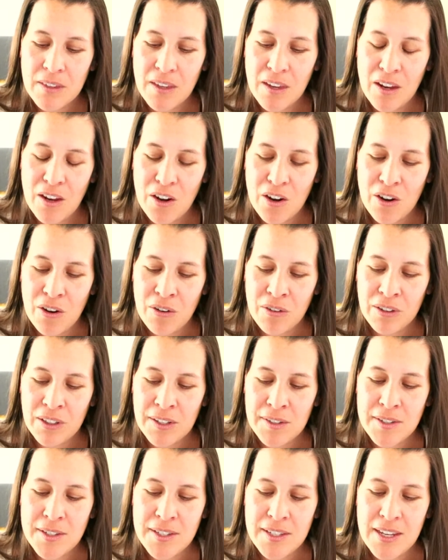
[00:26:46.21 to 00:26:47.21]

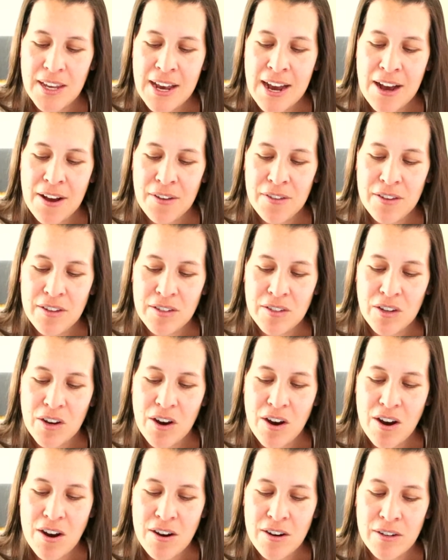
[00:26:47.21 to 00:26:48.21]
let's see how these
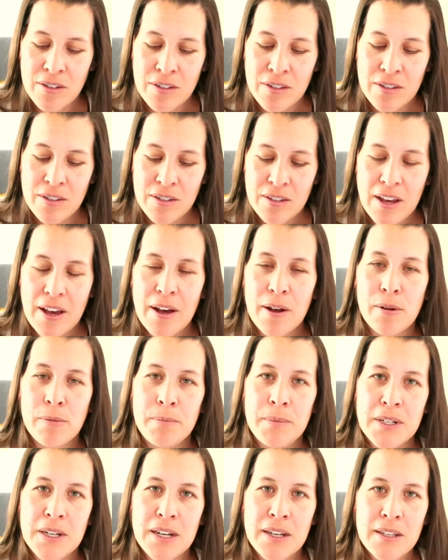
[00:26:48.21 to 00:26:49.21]
cards
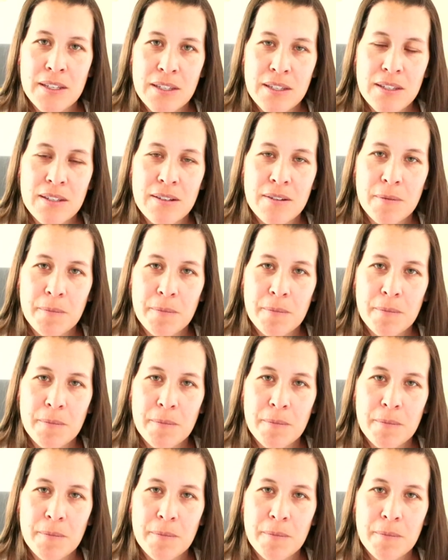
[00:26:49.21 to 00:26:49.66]
helped us,